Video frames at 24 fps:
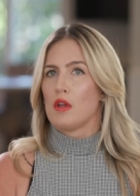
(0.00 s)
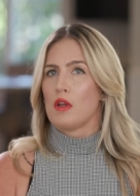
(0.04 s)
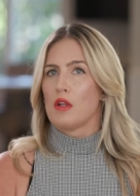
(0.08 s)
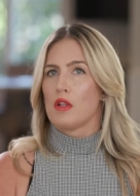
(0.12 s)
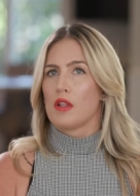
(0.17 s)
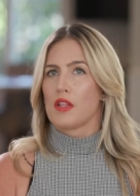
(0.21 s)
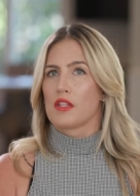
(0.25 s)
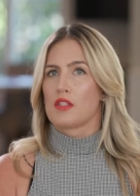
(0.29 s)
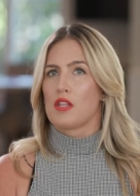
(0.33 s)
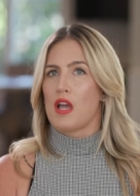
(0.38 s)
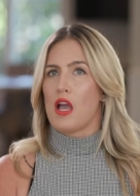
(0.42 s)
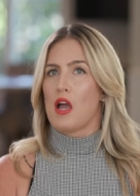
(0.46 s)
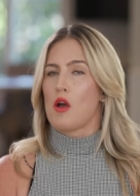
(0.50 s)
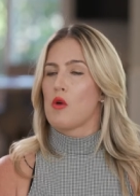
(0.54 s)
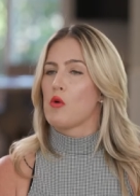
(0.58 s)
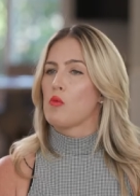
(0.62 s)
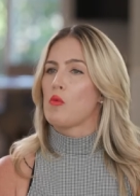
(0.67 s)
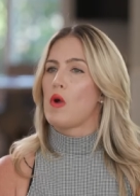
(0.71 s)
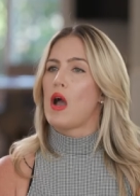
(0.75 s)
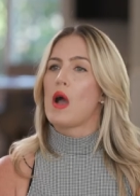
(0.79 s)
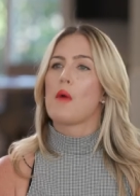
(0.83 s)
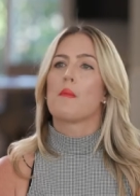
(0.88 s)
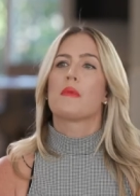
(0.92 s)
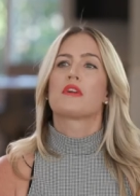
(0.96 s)
like,
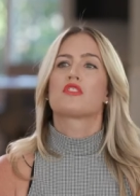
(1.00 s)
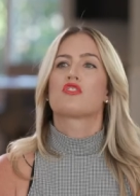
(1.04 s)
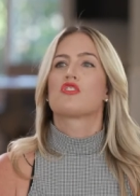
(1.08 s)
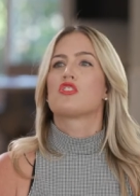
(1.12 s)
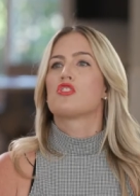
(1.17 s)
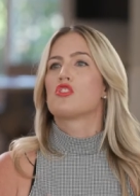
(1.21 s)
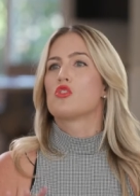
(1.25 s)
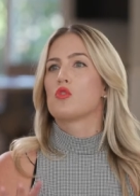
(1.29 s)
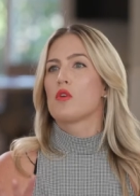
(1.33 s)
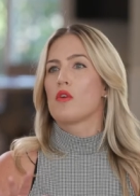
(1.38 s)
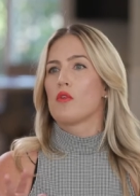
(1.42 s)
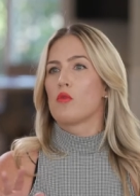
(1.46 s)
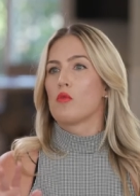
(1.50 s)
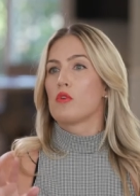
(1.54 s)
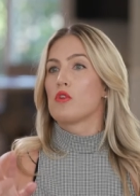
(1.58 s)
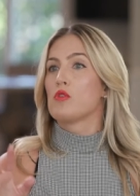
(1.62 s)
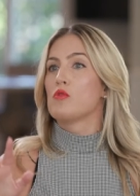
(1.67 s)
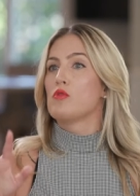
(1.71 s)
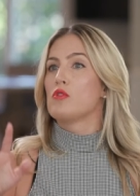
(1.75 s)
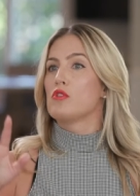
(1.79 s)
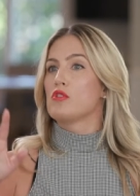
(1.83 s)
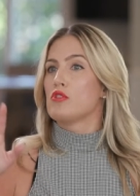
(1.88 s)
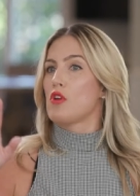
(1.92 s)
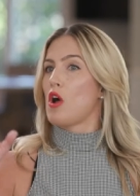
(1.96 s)
how how much did you, were
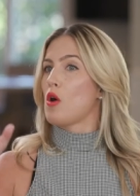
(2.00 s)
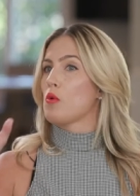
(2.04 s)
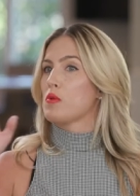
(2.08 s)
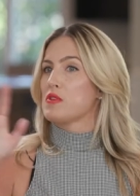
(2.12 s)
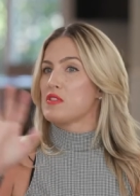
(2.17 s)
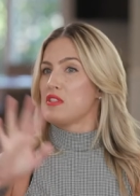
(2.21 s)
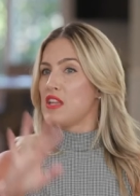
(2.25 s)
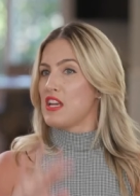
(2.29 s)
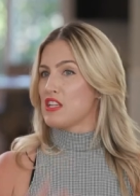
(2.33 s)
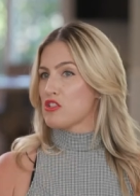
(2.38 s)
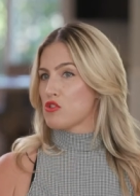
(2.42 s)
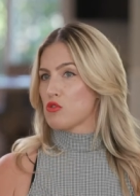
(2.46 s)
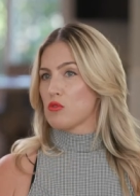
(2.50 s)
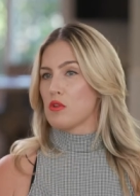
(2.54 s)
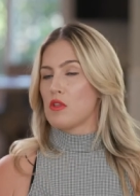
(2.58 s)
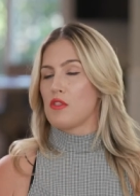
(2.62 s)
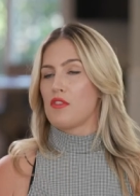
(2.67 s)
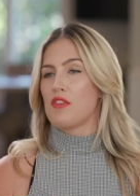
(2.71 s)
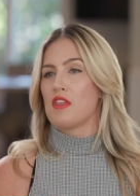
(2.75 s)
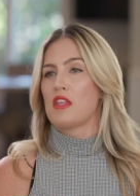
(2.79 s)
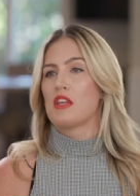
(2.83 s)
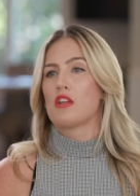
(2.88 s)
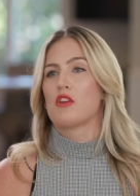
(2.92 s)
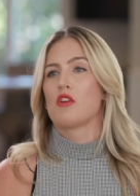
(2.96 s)
you always naturally
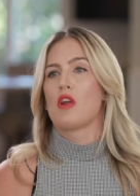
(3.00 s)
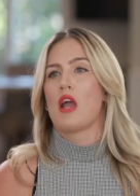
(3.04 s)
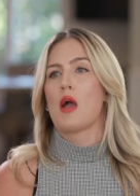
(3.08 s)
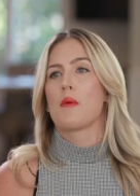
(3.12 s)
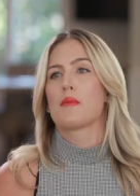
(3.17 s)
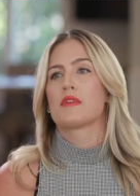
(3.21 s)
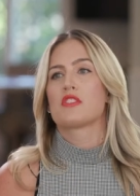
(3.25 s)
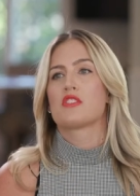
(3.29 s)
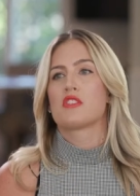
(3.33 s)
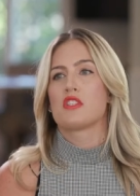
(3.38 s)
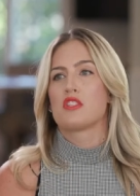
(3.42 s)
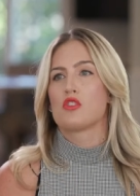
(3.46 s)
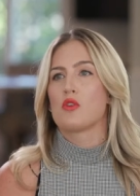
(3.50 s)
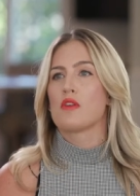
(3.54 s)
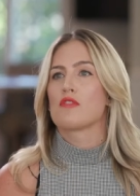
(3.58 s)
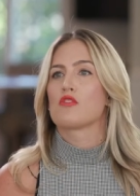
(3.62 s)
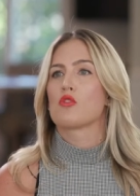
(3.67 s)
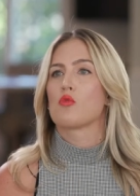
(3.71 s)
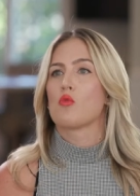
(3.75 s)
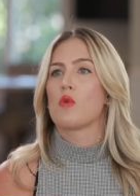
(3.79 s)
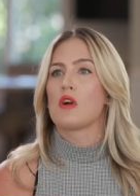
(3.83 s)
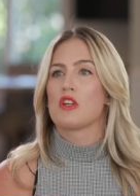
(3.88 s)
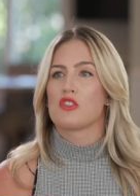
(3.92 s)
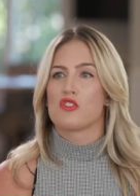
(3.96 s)
thin, or how much did you have
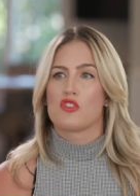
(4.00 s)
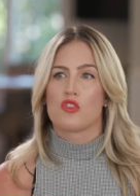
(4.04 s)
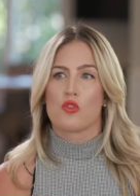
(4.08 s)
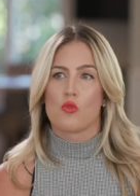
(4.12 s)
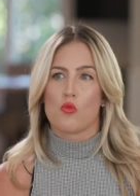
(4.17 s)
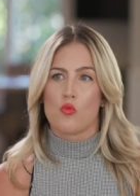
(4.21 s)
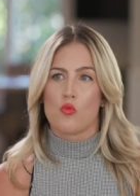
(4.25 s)
to watch your